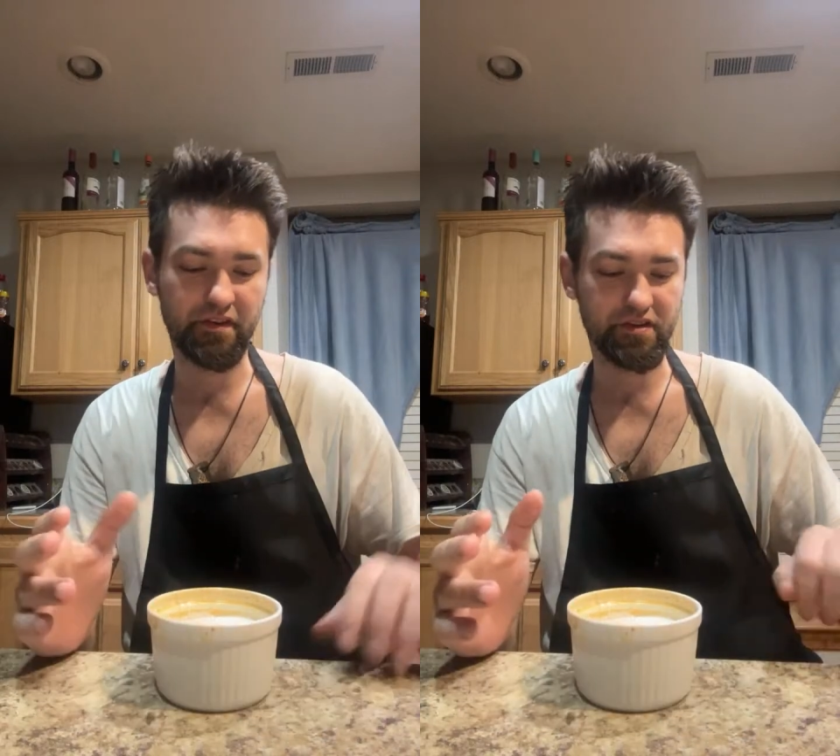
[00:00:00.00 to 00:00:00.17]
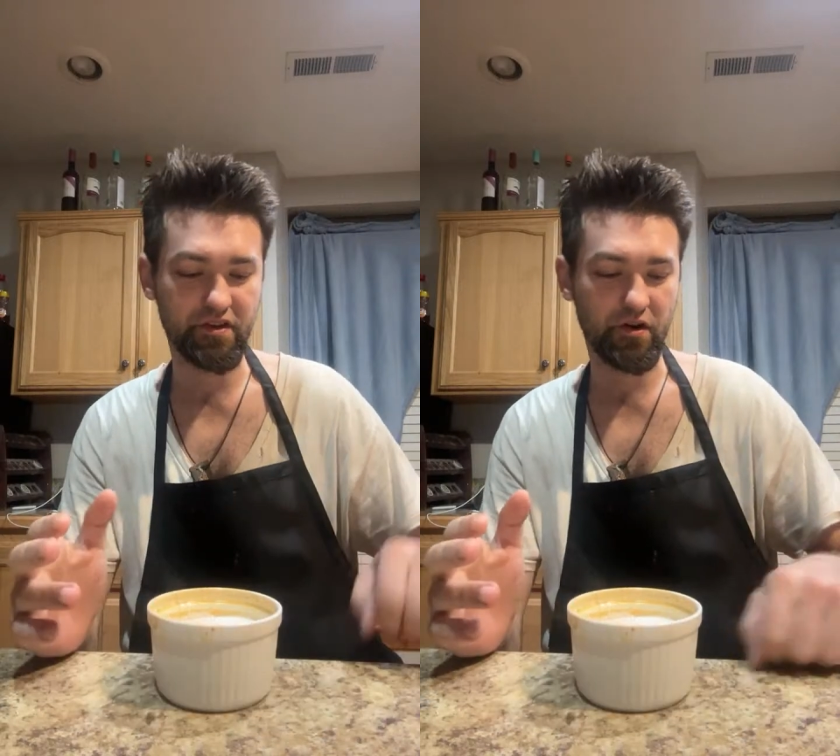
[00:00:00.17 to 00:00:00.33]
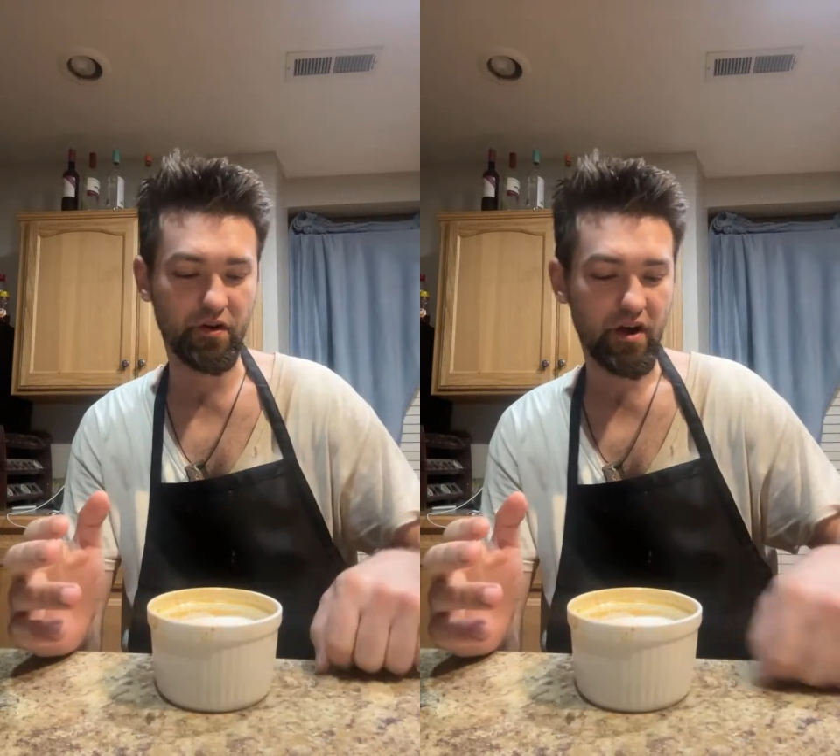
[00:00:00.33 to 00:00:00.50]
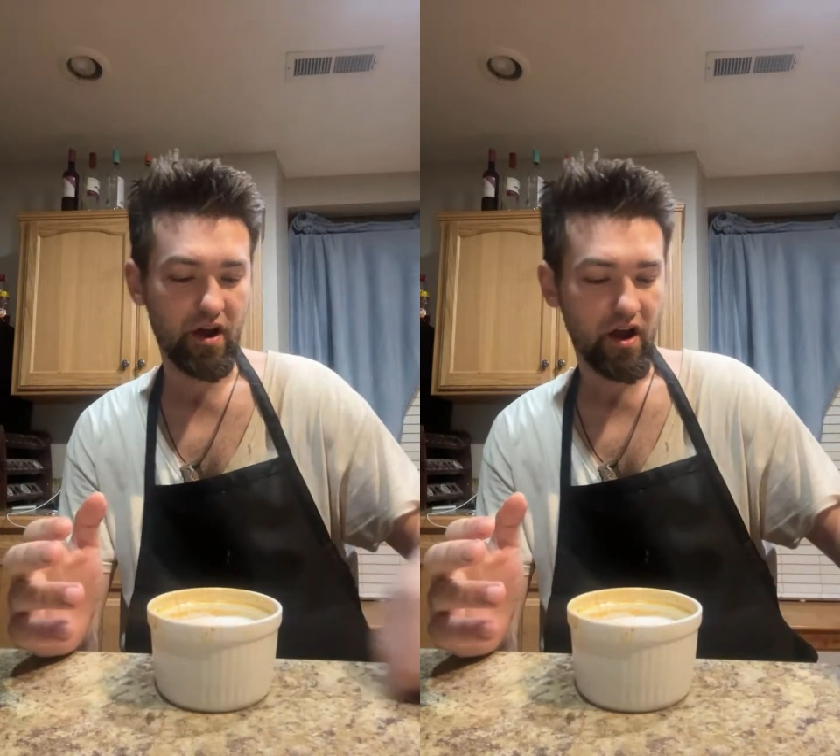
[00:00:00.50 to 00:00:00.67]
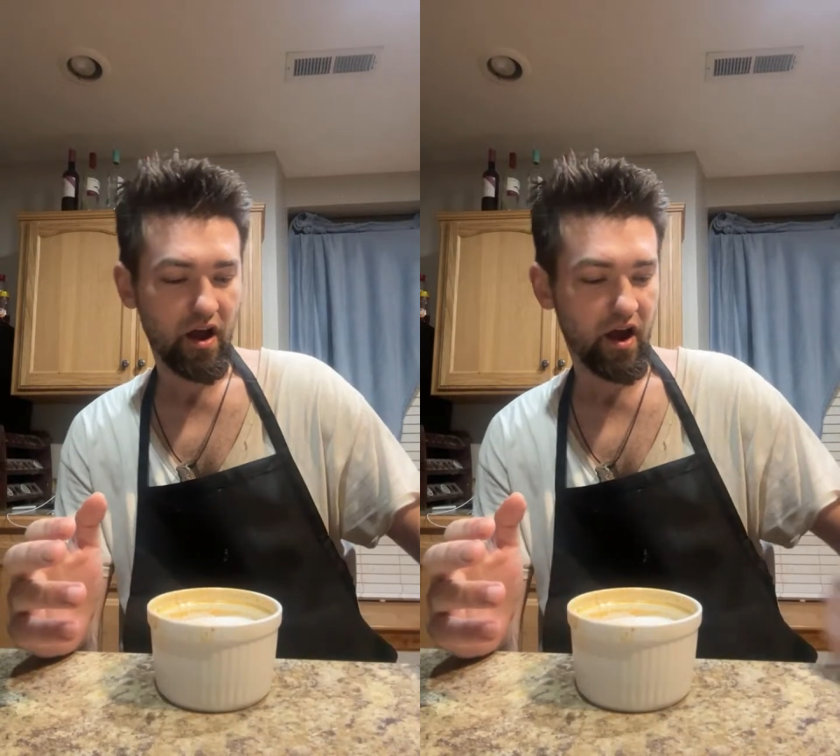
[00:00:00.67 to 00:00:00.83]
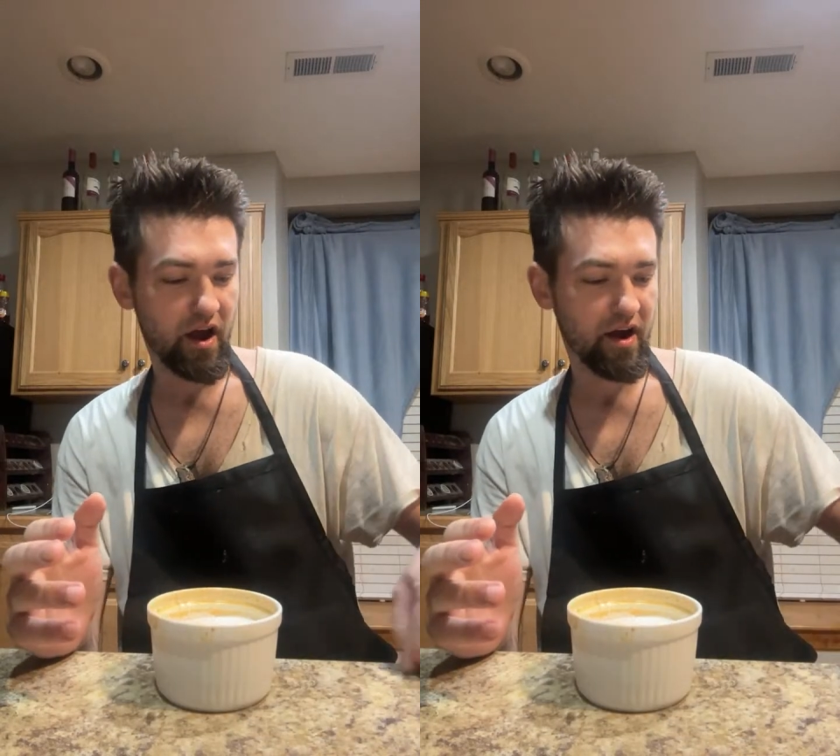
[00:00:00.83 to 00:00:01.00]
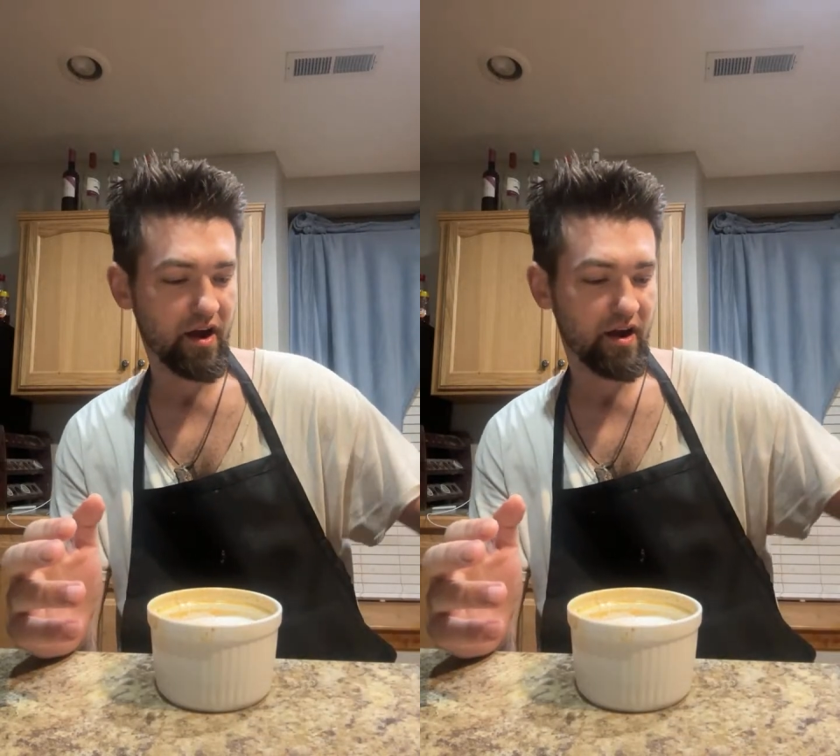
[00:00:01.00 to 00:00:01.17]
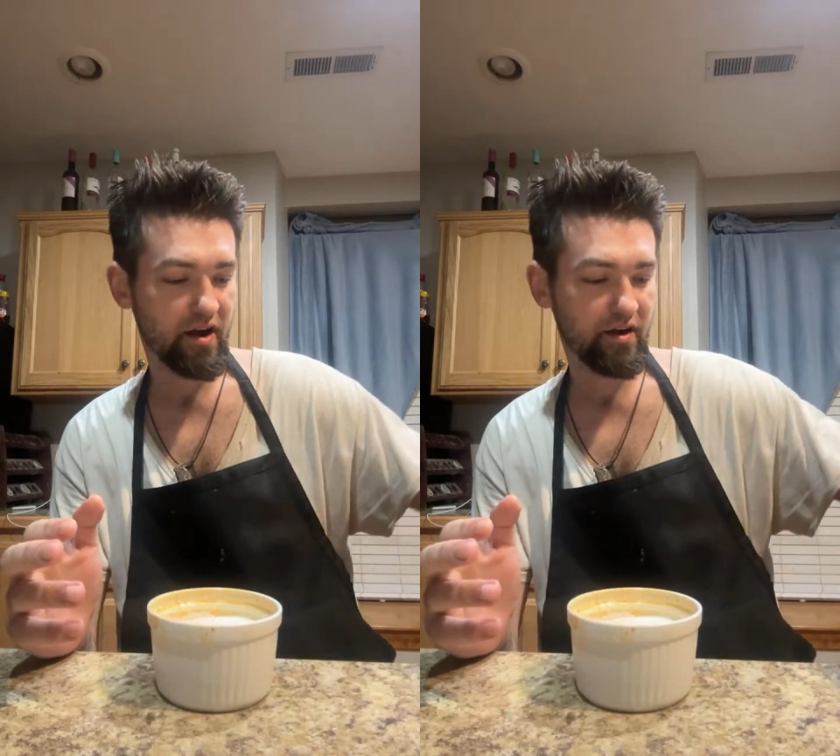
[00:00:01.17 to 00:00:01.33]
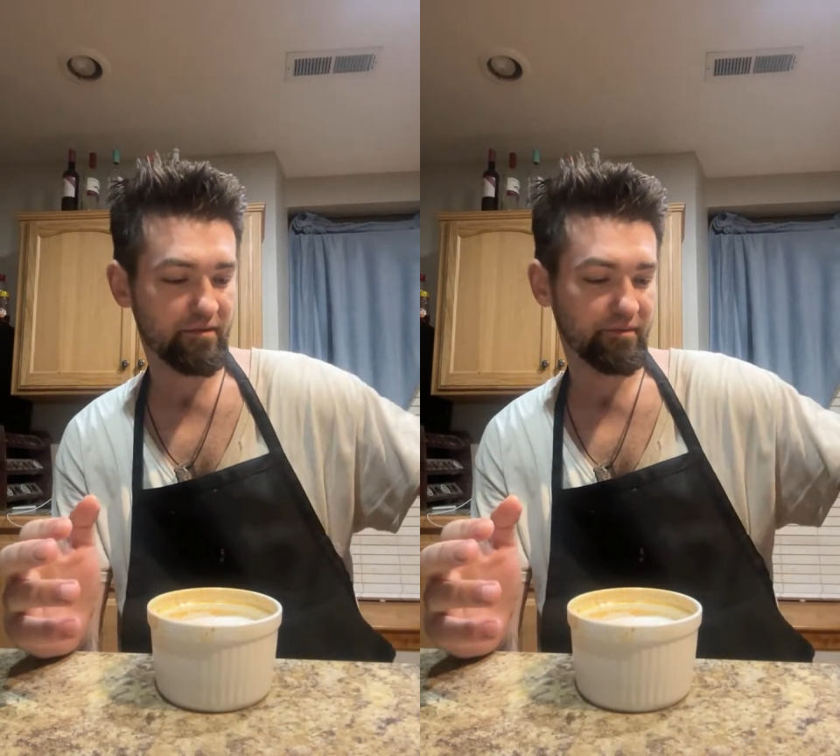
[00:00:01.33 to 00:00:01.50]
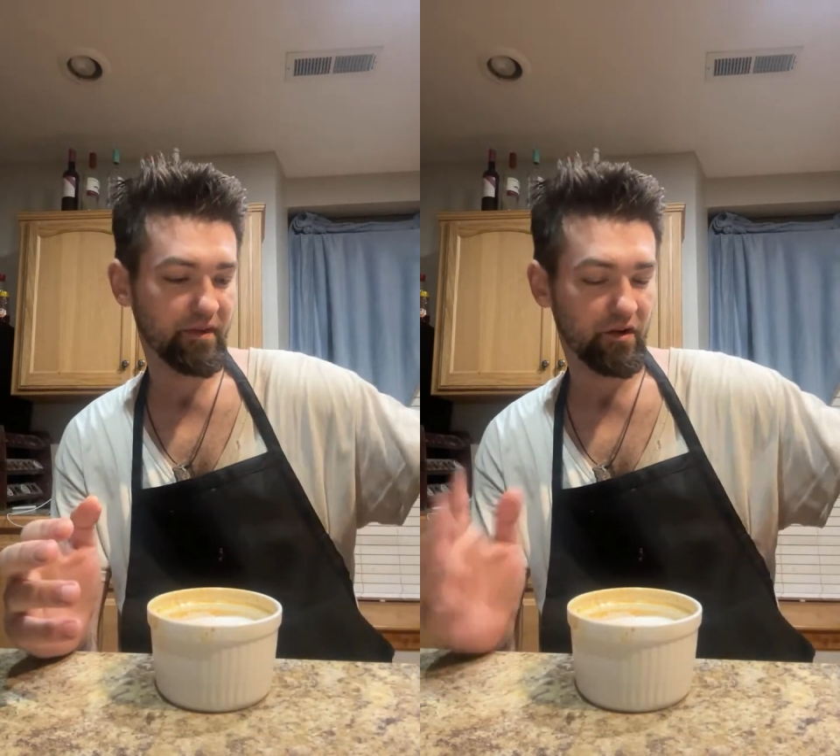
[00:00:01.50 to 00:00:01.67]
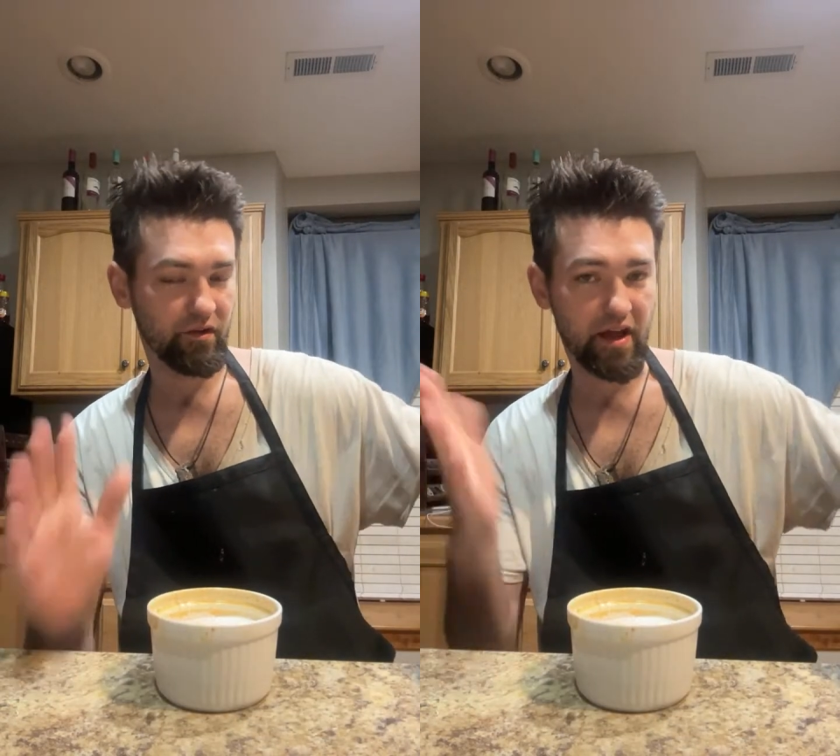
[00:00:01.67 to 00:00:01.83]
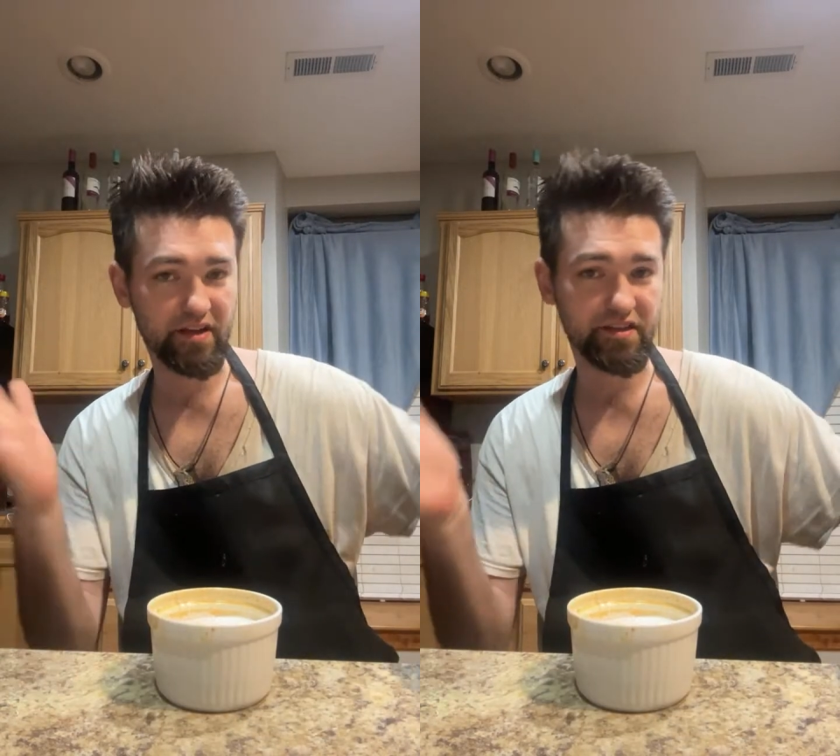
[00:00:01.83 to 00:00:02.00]
So,
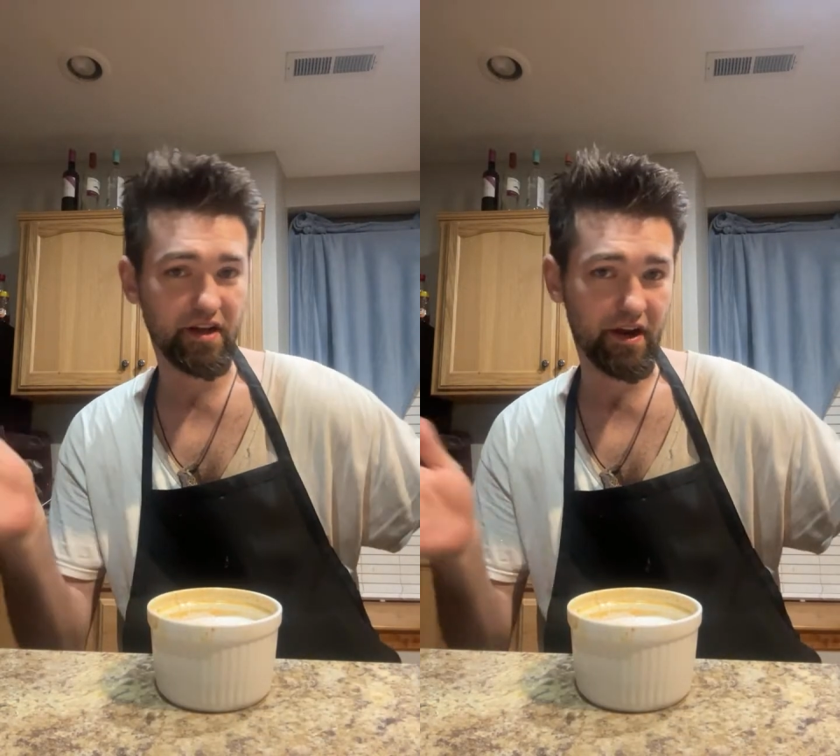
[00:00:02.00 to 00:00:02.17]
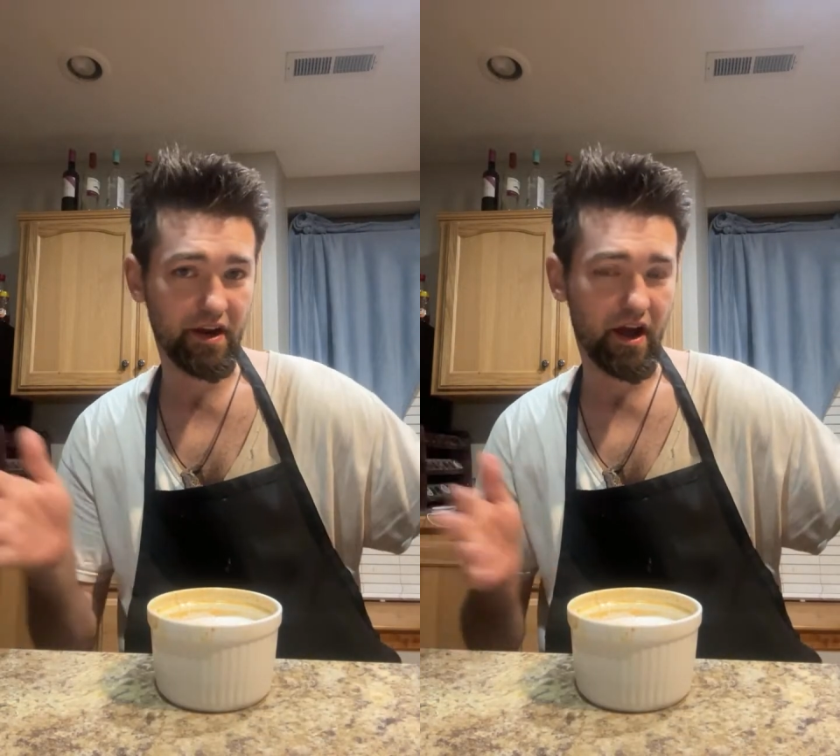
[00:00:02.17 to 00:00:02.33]
last night